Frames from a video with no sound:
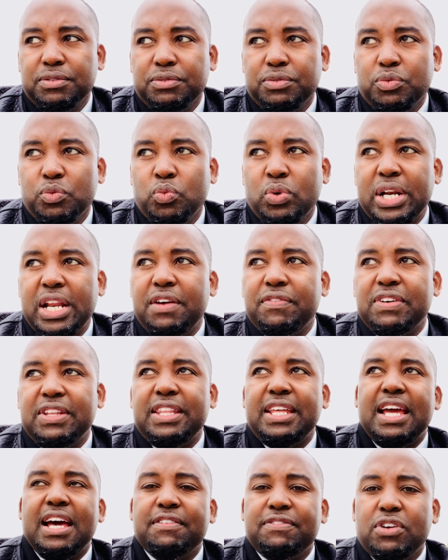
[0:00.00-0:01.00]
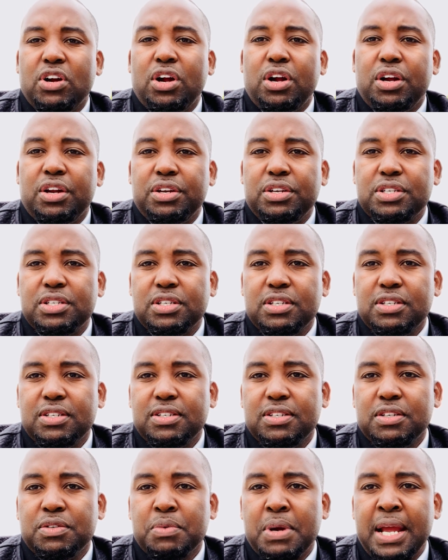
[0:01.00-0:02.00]
whatever they have earned,
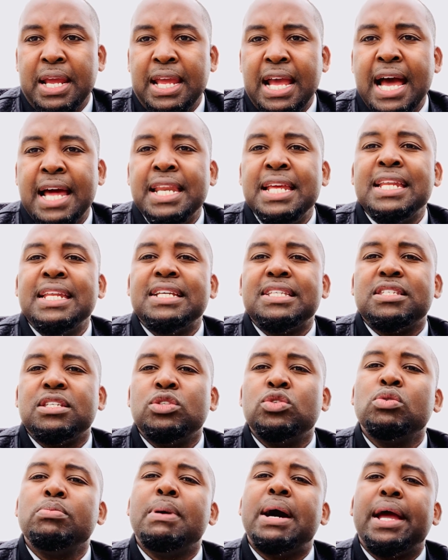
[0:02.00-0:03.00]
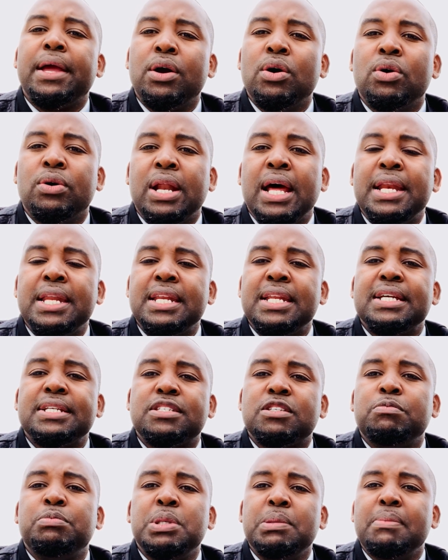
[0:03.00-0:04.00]
right? I needed to do my own. I needed
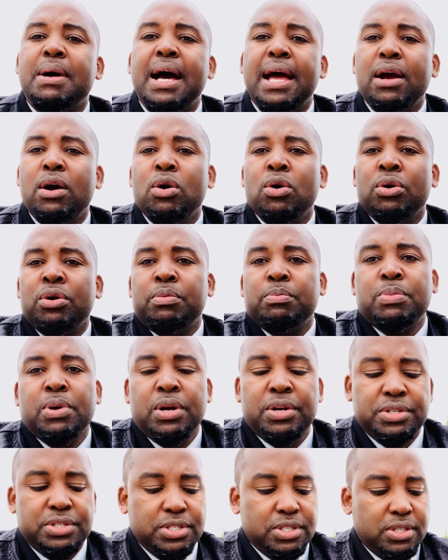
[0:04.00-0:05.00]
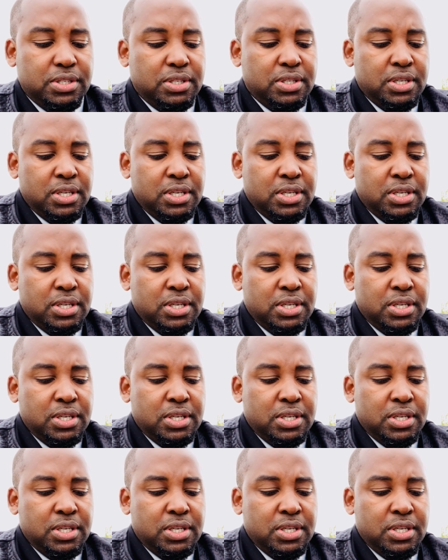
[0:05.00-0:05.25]
to be my own person.